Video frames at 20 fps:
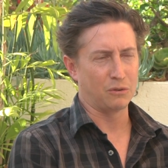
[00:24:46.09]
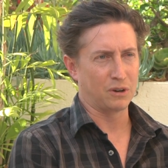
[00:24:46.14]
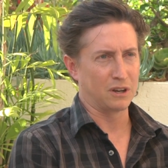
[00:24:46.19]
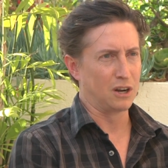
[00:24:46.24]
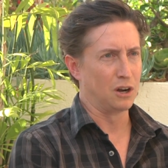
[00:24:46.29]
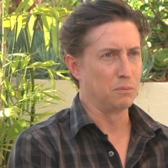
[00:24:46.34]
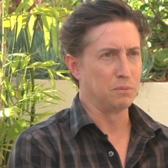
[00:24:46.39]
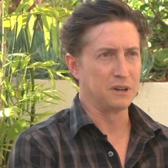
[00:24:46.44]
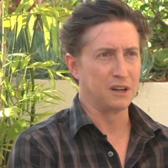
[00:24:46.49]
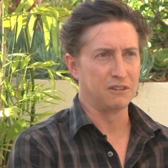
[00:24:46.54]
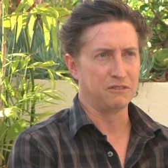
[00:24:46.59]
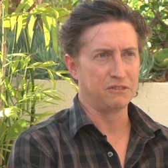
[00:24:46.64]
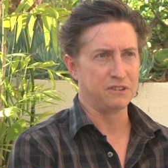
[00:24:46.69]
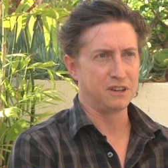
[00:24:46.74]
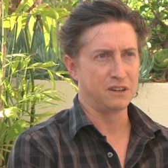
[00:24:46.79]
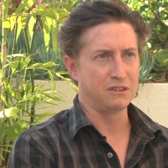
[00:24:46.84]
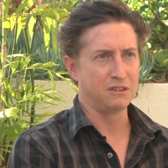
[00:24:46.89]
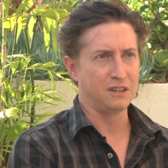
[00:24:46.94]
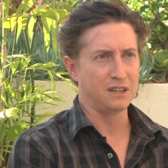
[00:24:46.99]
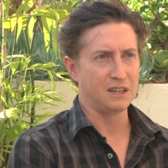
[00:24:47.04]
We're going to open on
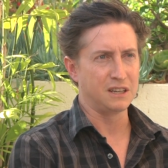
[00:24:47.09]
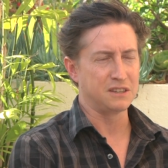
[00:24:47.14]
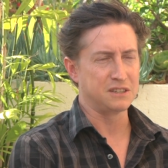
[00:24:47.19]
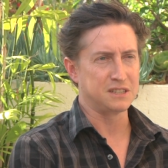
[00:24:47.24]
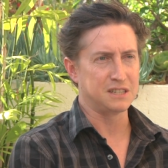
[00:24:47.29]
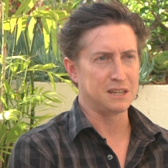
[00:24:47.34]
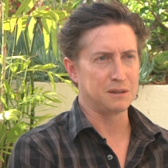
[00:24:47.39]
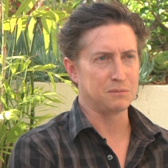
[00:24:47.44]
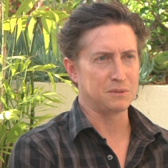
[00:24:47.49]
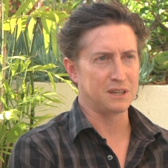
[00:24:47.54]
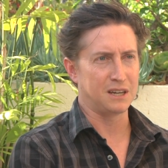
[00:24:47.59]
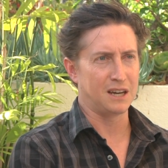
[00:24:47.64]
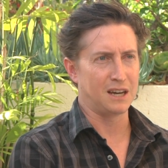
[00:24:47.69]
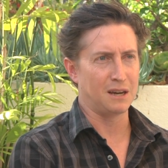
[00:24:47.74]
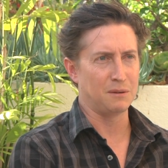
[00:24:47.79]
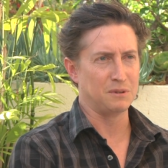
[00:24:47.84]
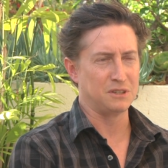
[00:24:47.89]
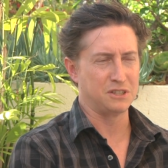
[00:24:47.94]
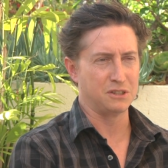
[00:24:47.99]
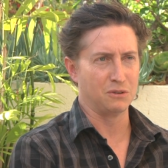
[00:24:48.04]
V O D at the same
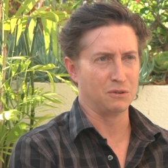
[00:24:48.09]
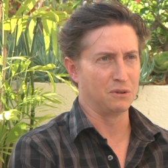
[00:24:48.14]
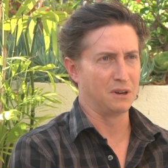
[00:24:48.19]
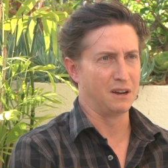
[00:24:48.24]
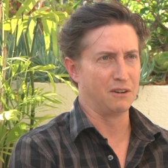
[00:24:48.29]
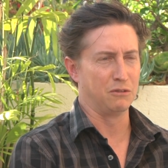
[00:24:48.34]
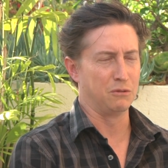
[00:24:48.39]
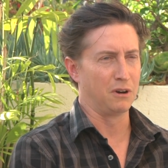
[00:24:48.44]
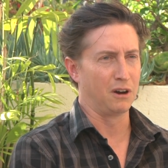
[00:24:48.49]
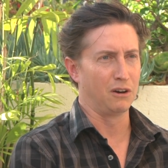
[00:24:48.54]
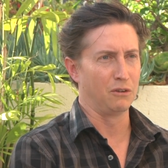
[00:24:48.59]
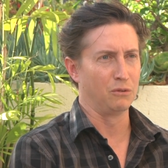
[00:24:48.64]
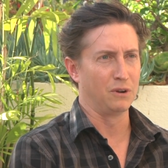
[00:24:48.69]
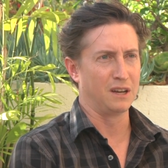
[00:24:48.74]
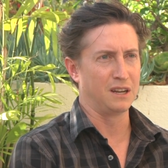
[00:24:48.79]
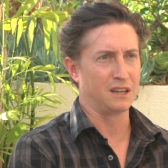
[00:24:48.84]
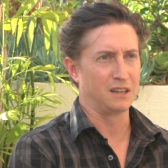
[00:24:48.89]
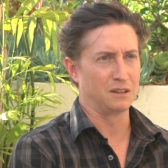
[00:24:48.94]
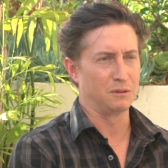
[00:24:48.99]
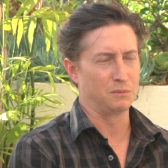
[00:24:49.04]
time, and so every,
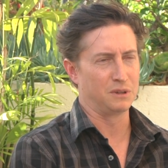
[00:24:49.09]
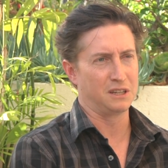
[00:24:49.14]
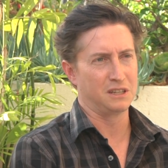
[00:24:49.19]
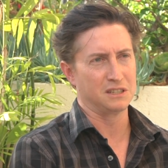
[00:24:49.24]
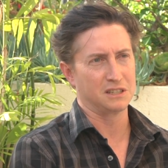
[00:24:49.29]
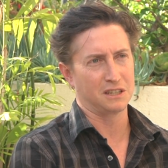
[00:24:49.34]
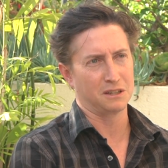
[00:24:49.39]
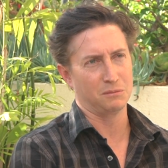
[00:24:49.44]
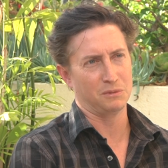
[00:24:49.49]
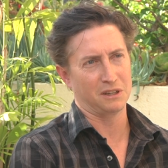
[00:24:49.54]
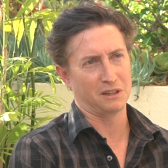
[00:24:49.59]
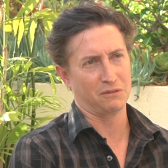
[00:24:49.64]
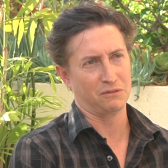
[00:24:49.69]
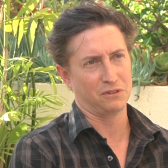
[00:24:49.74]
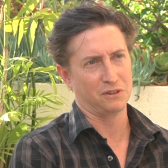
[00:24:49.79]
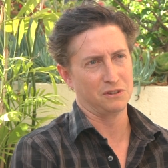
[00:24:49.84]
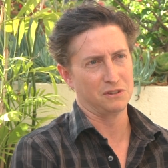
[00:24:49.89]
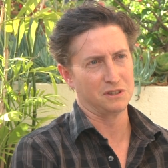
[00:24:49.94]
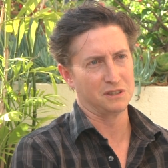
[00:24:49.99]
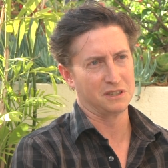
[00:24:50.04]
already the media is going to be
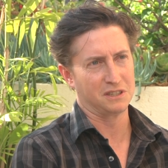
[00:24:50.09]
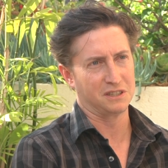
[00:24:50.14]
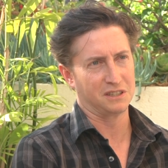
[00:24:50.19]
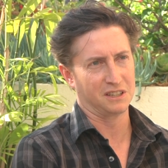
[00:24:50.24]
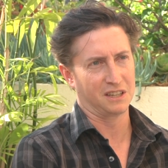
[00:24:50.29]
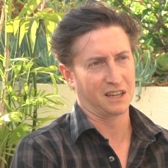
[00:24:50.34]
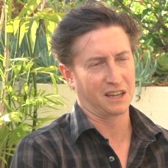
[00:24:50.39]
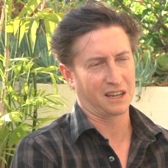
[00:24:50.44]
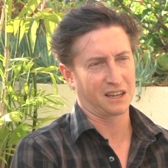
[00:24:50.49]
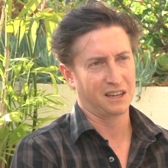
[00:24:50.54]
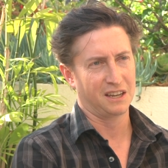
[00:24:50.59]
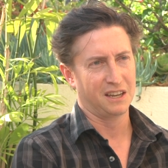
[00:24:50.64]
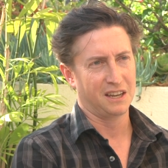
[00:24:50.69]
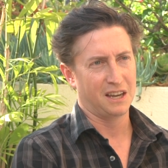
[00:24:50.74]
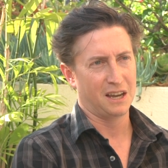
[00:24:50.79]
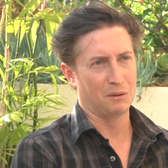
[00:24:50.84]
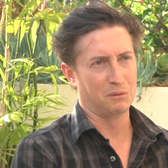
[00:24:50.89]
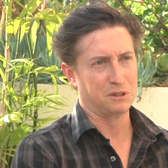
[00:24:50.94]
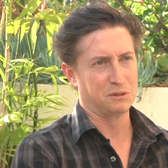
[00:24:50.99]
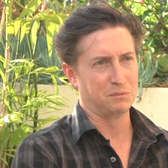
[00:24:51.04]
confused as to like
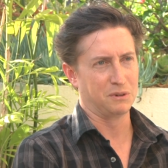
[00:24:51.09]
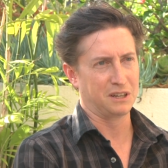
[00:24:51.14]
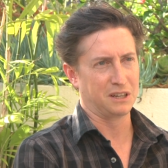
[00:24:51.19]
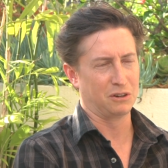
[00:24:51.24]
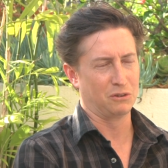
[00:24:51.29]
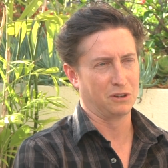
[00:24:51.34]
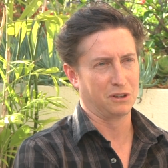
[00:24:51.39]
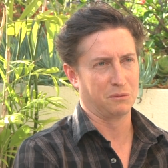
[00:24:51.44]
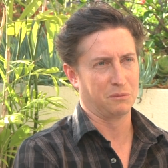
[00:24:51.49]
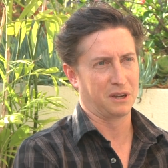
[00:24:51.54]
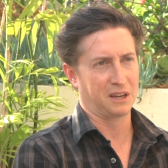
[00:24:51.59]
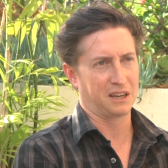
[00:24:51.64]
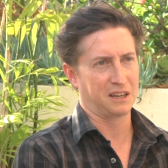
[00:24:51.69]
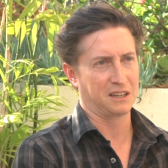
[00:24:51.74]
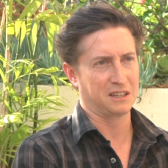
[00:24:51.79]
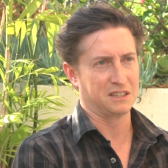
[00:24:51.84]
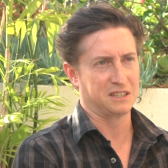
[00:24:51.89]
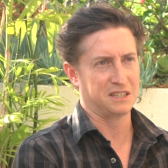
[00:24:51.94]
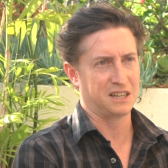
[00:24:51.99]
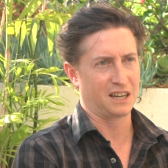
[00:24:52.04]
how much money you're really
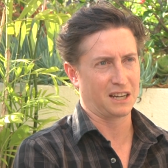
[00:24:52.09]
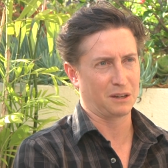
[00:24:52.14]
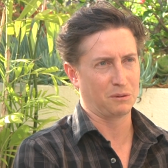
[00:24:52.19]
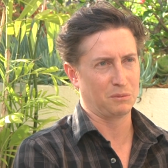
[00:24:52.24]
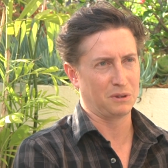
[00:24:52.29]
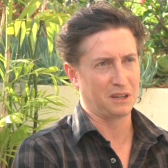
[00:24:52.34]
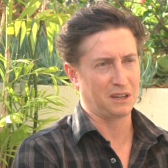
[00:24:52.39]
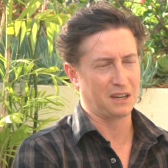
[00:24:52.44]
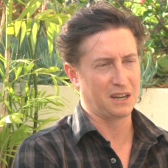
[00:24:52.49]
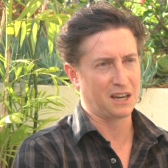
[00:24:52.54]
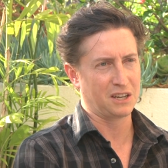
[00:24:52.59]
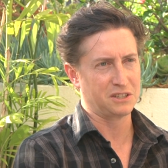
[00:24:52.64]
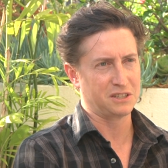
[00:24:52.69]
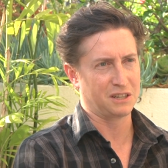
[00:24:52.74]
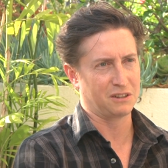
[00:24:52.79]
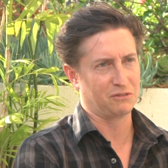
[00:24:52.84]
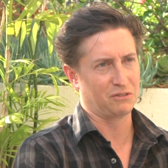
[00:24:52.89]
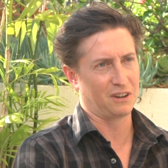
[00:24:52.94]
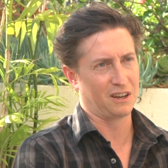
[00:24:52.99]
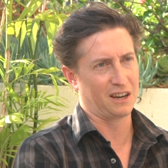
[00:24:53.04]
making, because it's not going to be
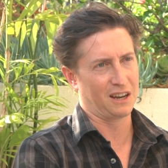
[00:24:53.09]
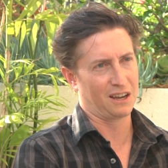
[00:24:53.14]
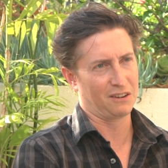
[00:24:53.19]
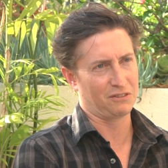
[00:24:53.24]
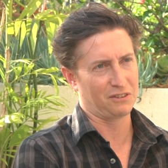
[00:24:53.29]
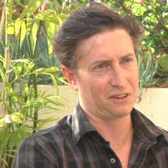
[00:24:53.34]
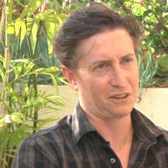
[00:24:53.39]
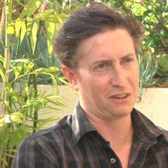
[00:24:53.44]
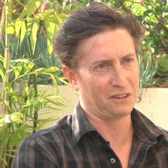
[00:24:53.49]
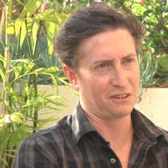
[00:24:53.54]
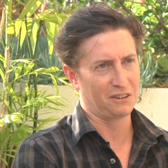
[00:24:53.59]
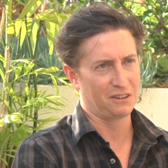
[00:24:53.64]
announced on Friday afternoon.